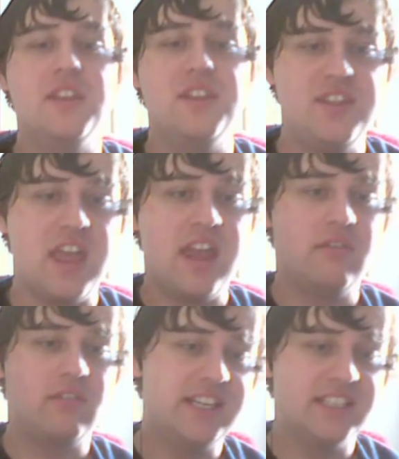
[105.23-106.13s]

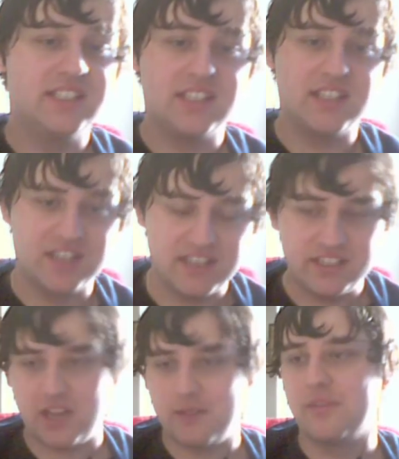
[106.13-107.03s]
there is this
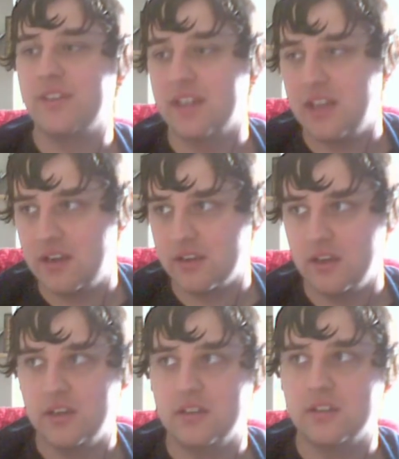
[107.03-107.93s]
type of thing that
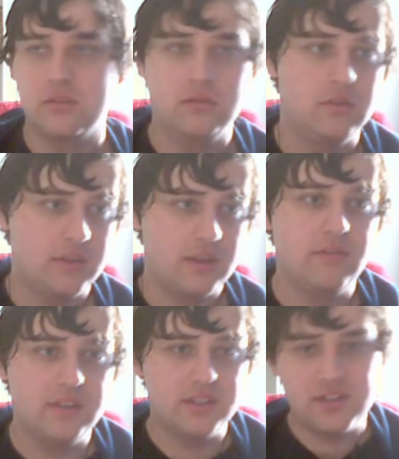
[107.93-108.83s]
occurs, or there
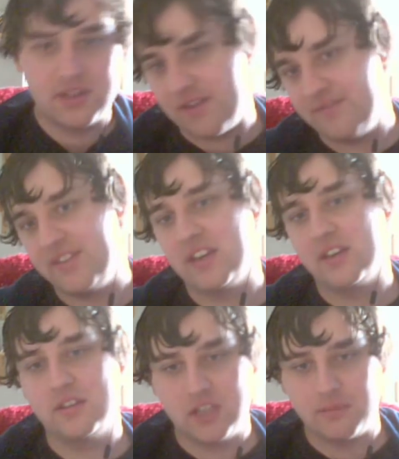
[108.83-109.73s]
is that
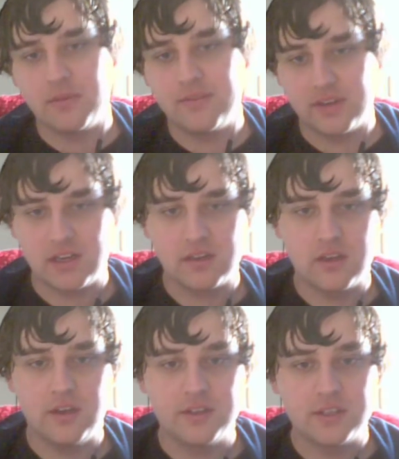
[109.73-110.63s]
type of thing that
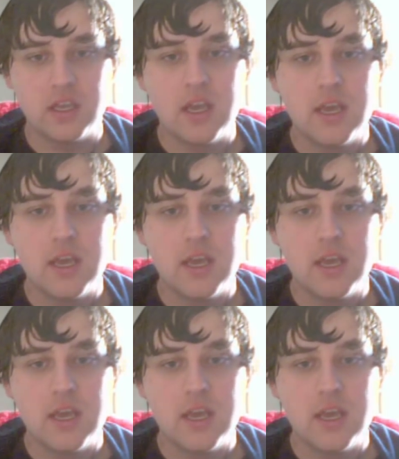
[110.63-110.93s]
occurs.